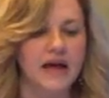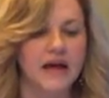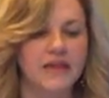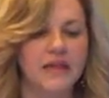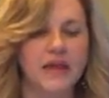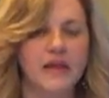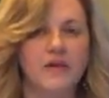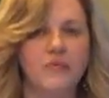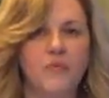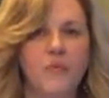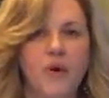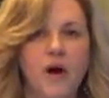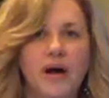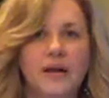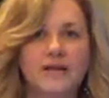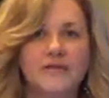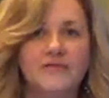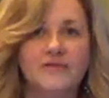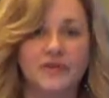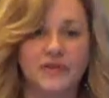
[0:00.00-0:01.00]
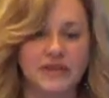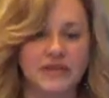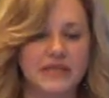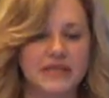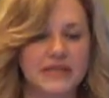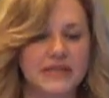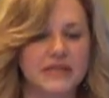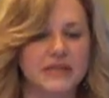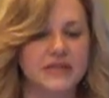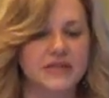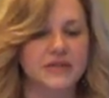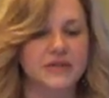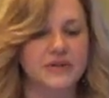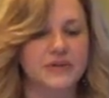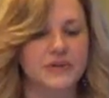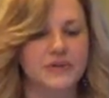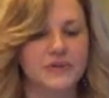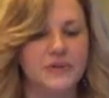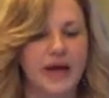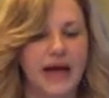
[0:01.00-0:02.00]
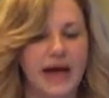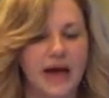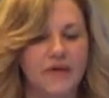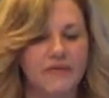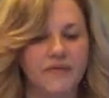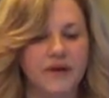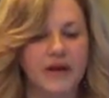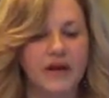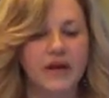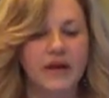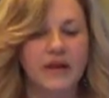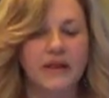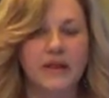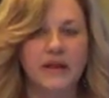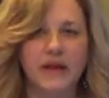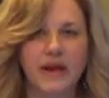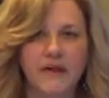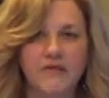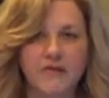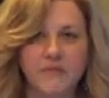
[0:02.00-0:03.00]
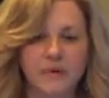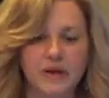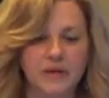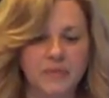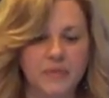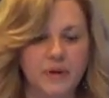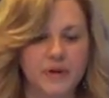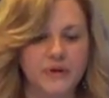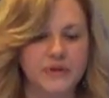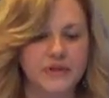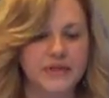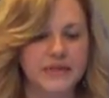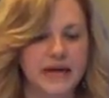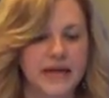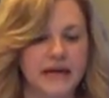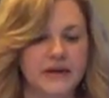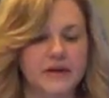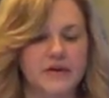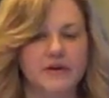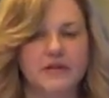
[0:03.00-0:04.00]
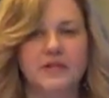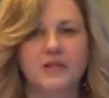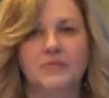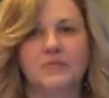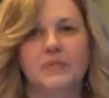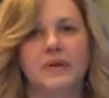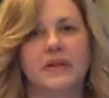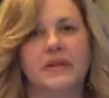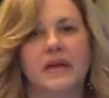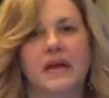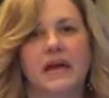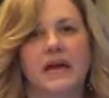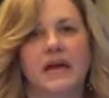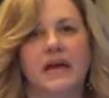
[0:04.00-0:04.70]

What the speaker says: They want, for instance, to have the government impose standards, but